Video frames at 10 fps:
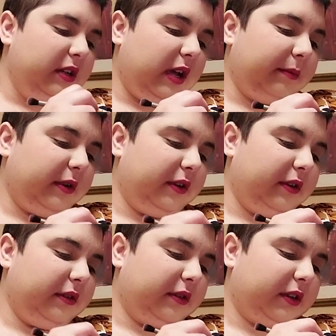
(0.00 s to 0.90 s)
I'm
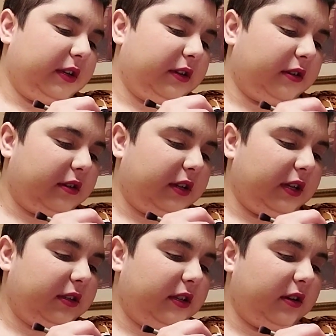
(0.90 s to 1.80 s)
going to
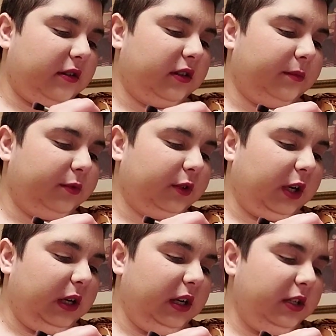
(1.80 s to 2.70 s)
get that on the
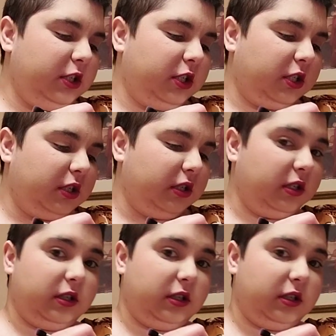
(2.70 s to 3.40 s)
brush,